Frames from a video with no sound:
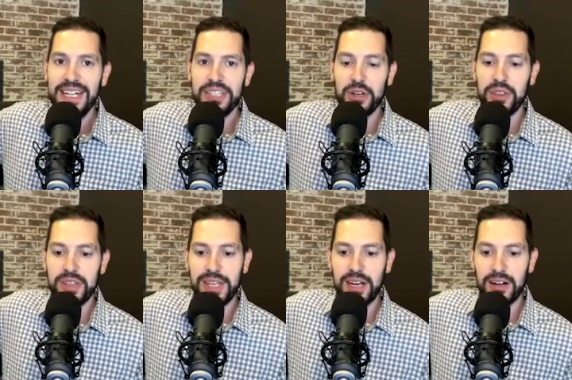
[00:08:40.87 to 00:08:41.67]
So I
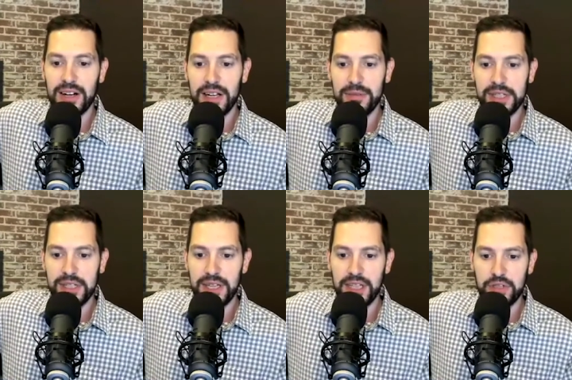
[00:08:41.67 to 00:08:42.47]
think here he's
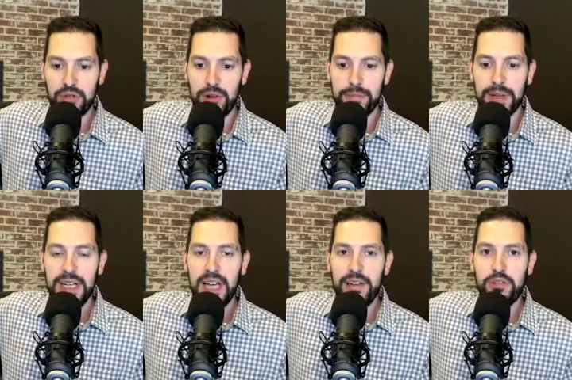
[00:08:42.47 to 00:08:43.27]
saying that
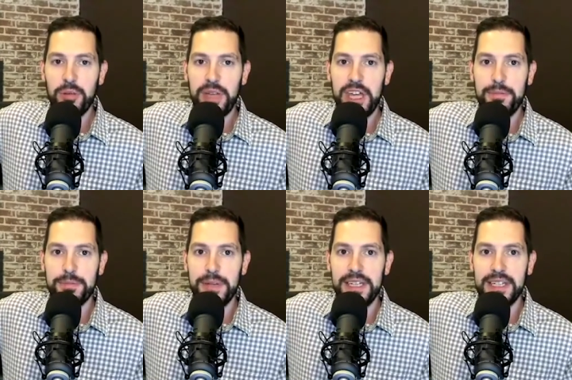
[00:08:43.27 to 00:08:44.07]
if Trump keeps
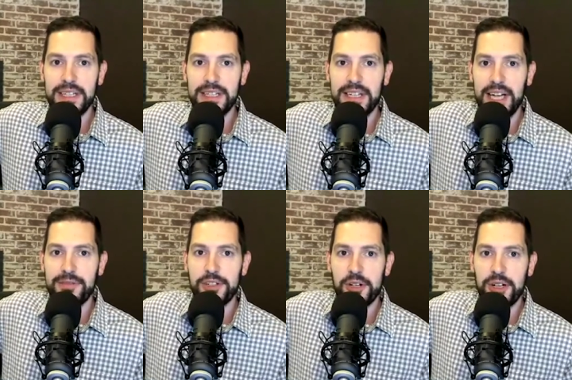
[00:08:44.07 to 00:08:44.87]
being kind
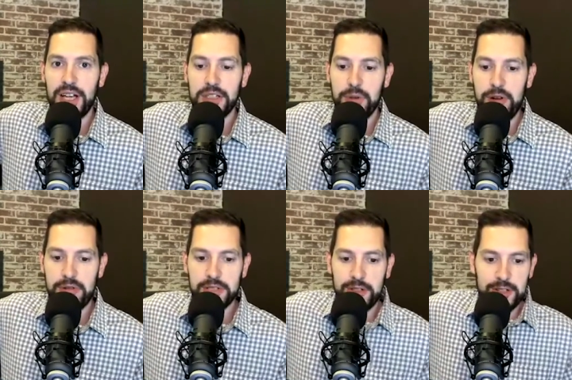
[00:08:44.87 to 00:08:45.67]
of a jerk on Twitter,
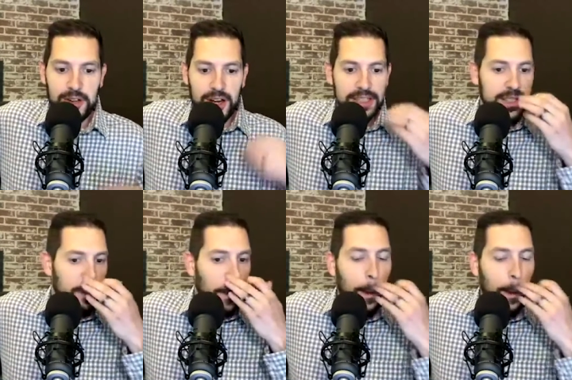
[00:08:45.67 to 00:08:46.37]
this could cost him.